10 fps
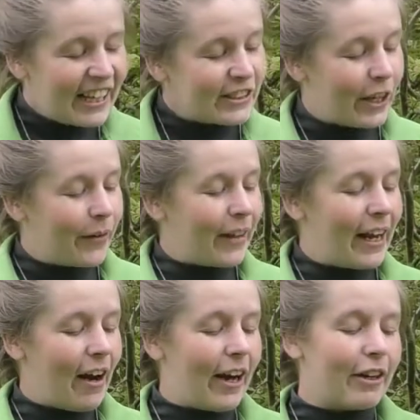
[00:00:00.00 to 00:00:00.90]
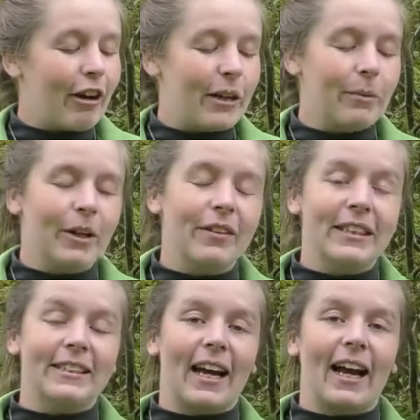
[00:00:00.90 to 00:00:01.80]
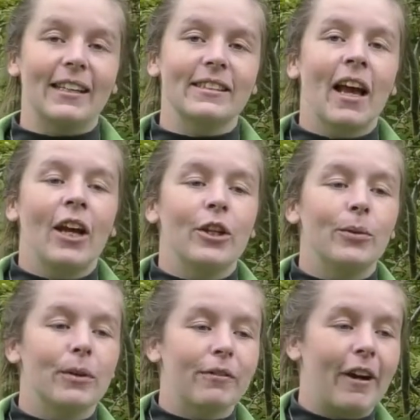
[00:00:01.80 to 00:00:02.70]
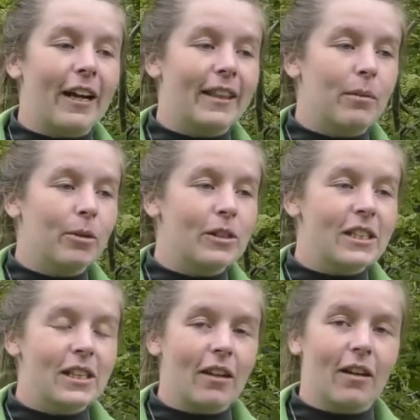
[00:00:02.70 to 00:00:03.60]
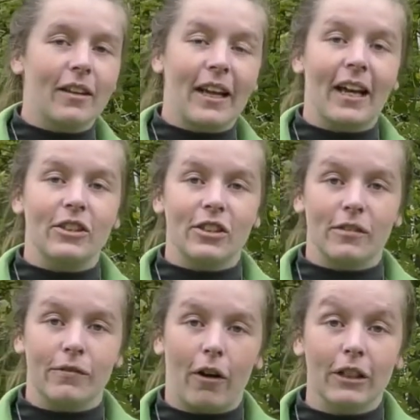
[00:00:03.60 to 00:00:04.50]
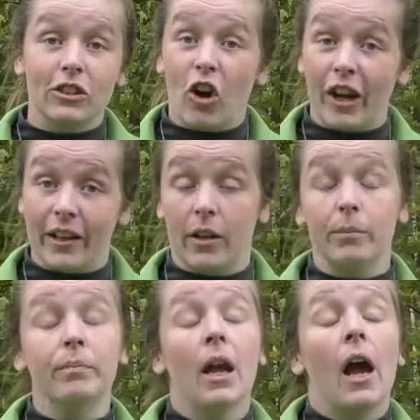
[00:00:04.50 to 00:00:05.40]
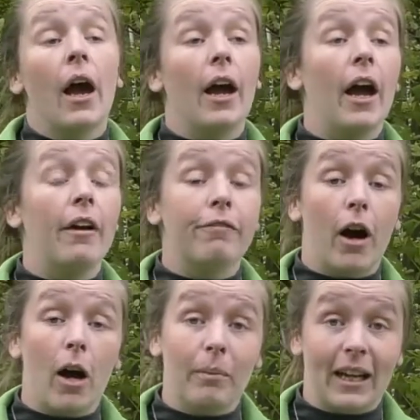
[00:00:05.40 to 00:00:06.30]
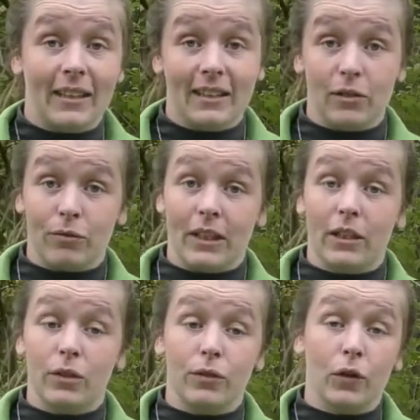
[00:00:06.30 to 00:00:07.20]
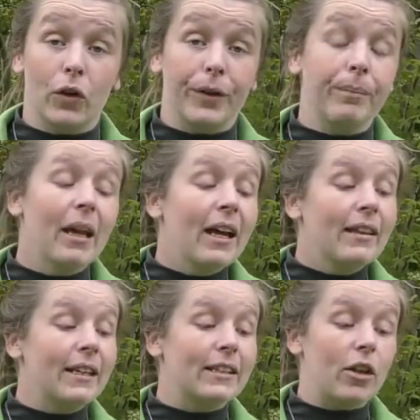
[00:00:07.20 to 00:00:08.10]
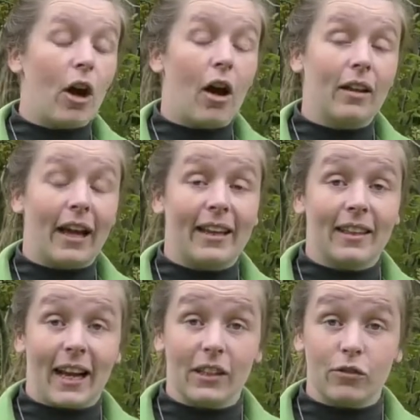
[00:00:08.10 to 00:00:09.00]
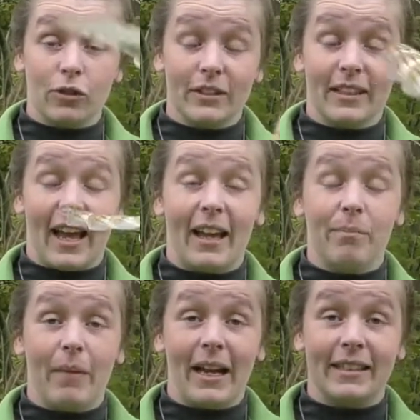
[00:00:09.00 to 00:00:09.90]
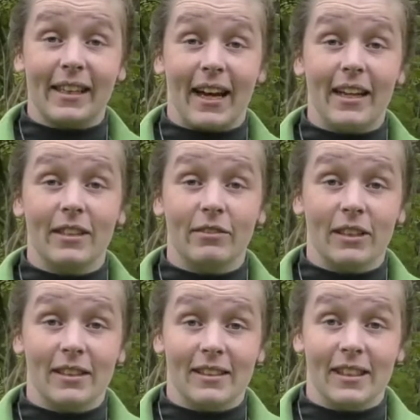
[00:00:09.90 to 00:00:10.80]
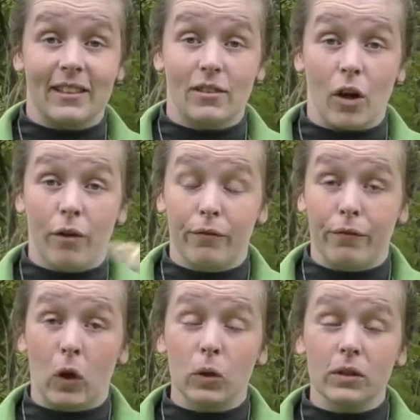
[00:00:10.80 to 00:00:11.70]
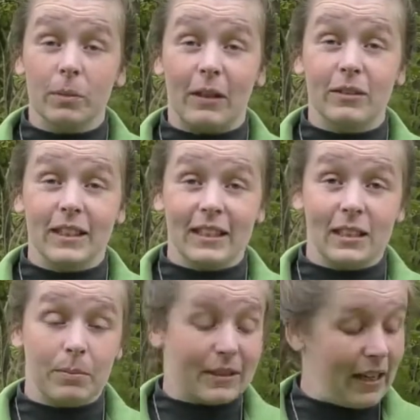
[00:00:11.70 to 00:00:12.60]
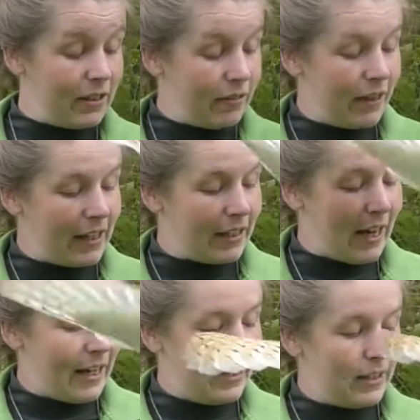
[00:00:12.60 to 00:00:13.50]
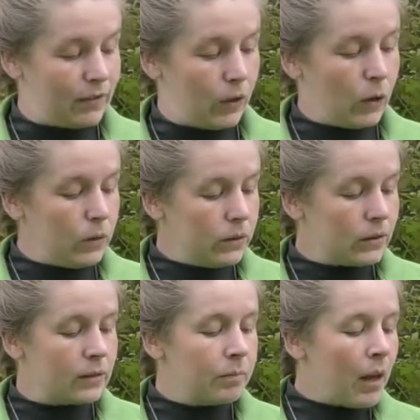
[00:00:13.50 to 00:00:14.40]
So they are incredible. These guys, you would find them hunting along the edges of forest, not in them. Farmland is really good for them. These are like the kestrels. Their main diet consists of voles. About 60% of their diet is voles.